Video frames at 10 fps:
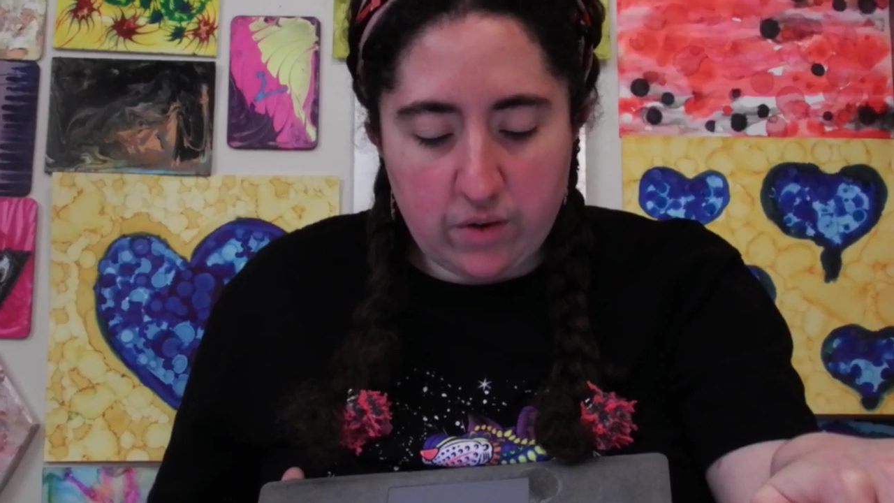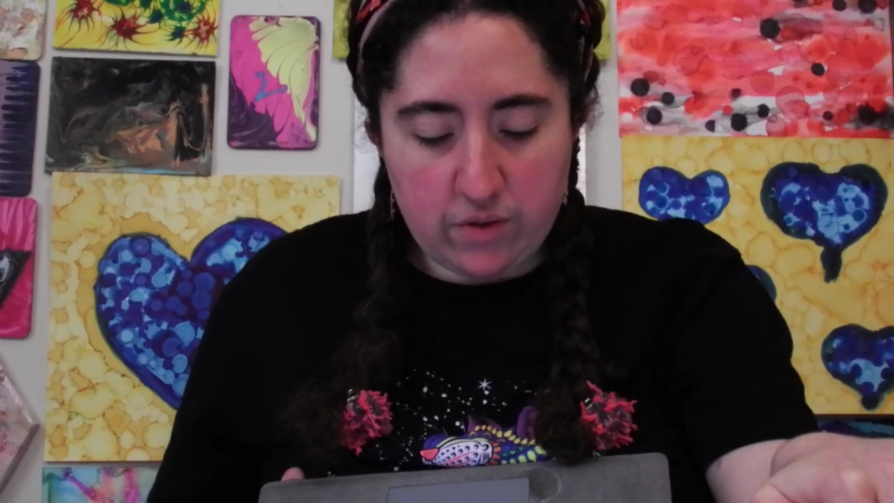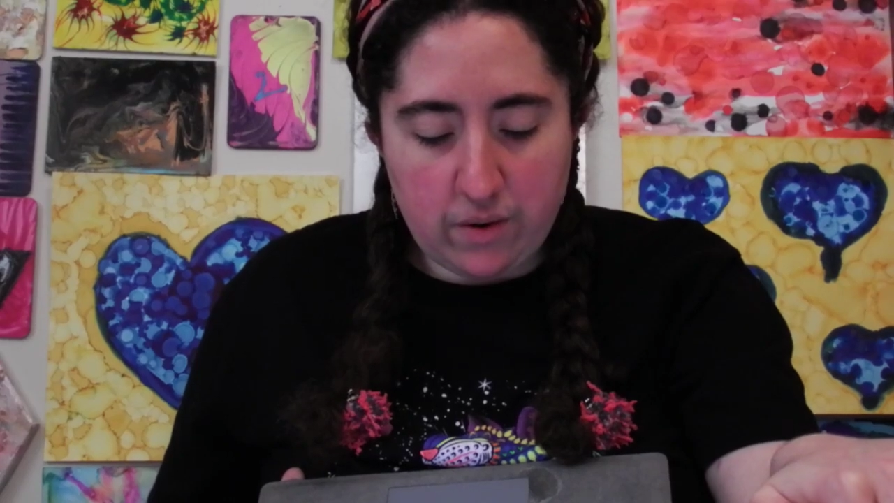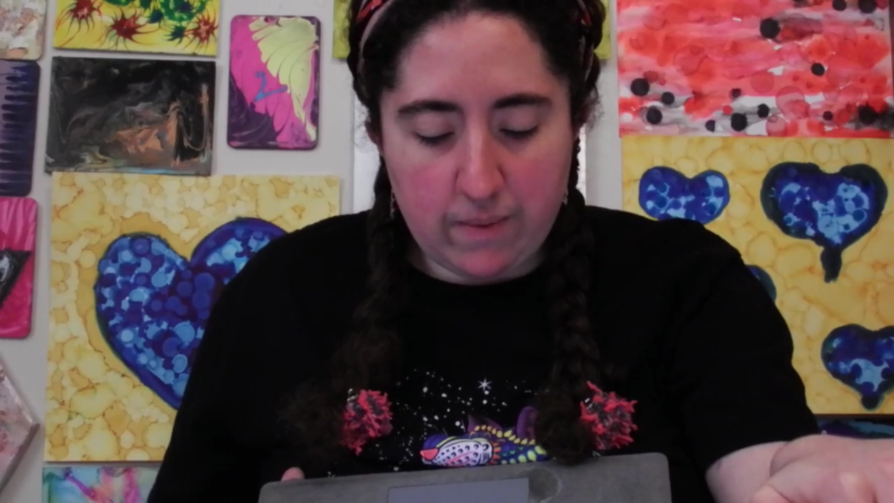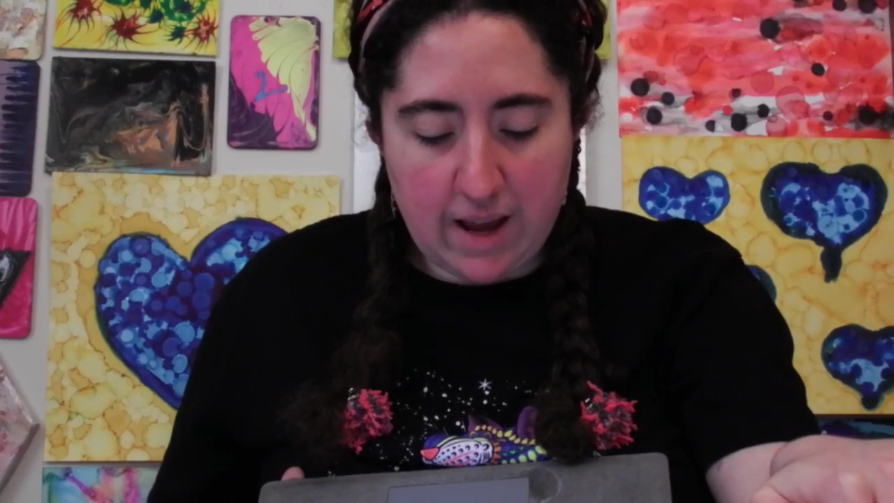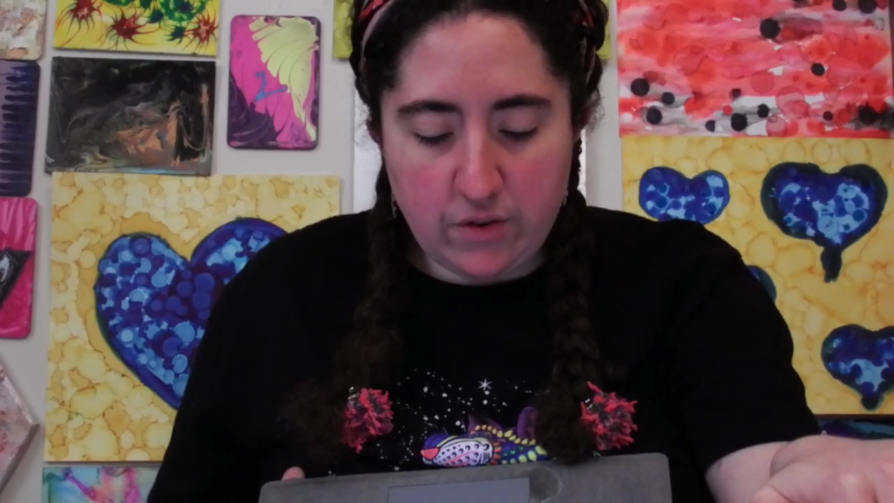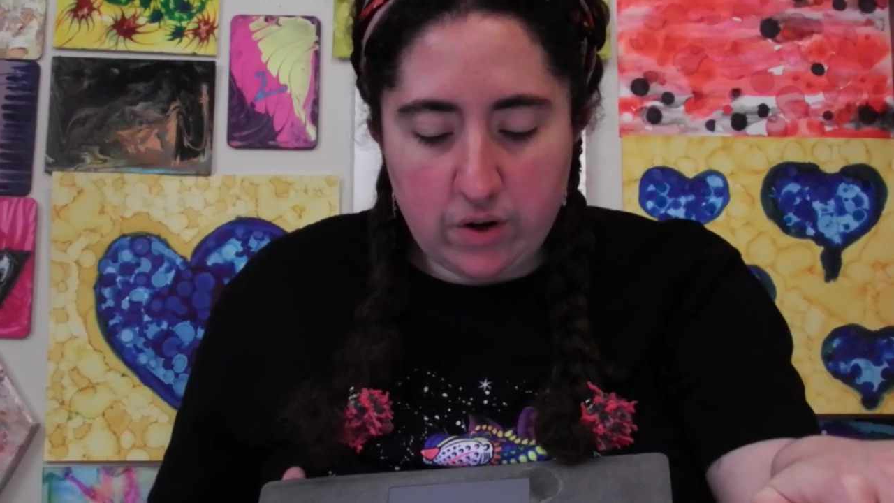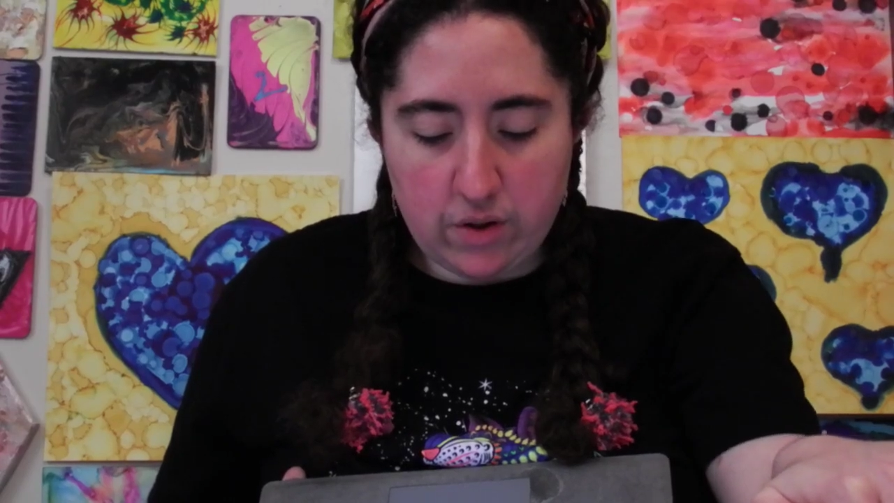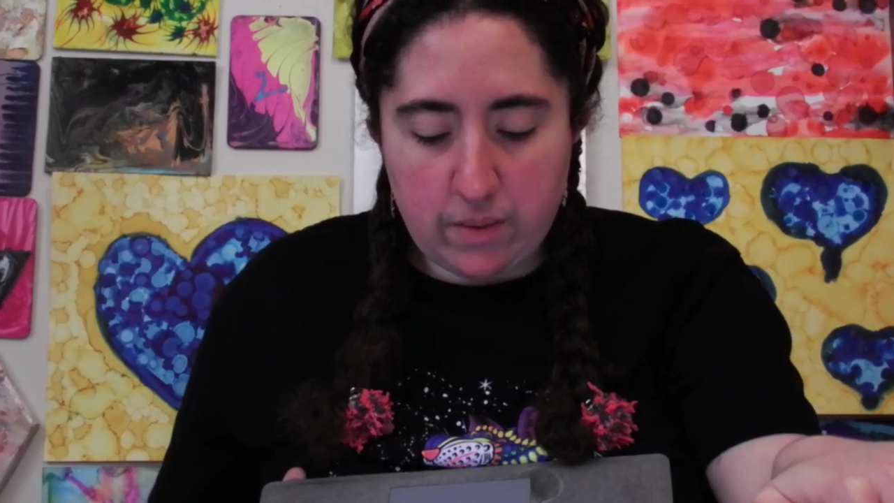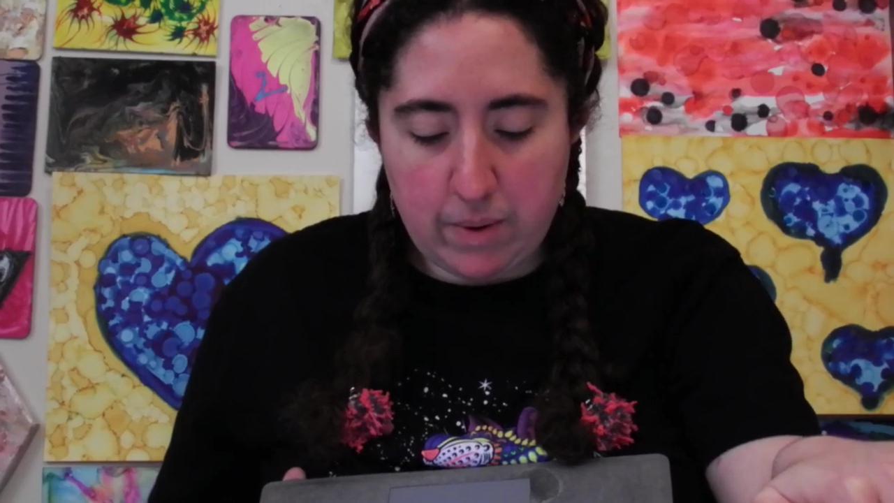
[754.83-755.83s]

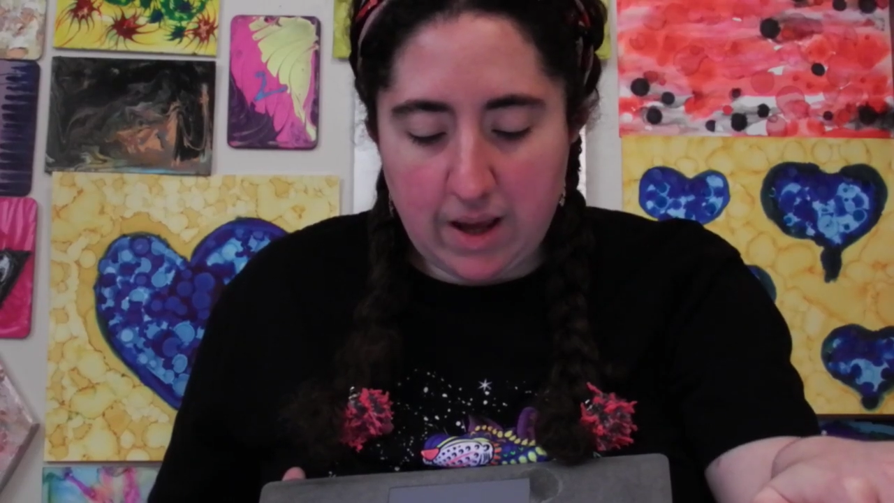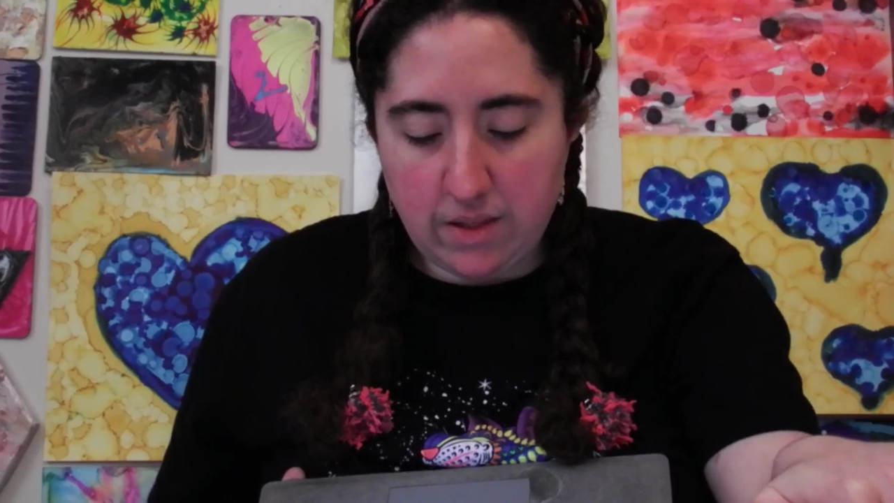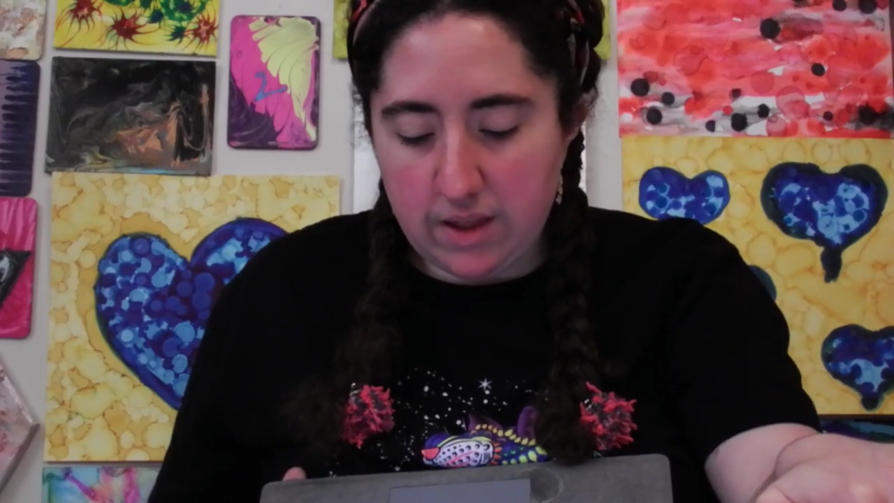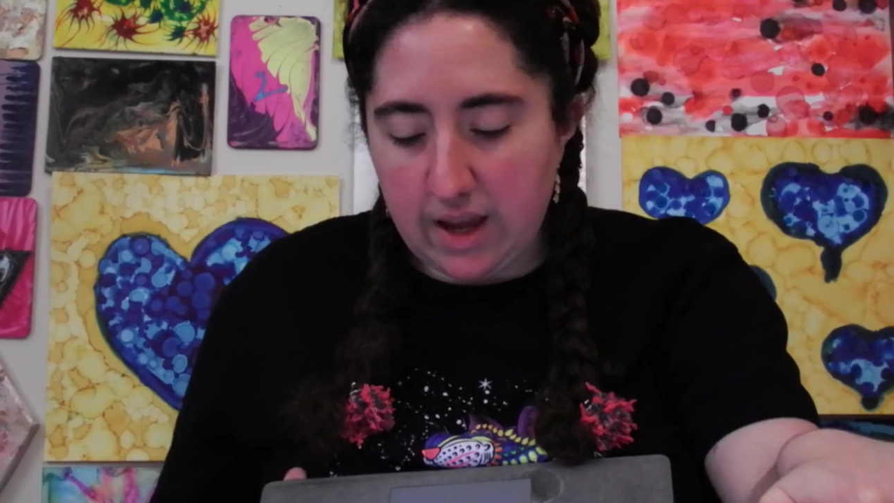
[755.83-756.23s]
observation of the place,